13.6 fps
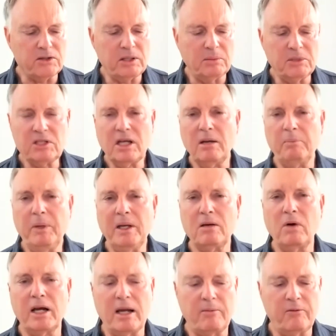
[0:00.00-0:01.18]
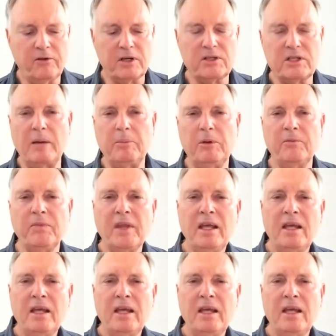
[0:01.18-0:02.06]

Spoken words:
So I'm just going to pick one up, for example.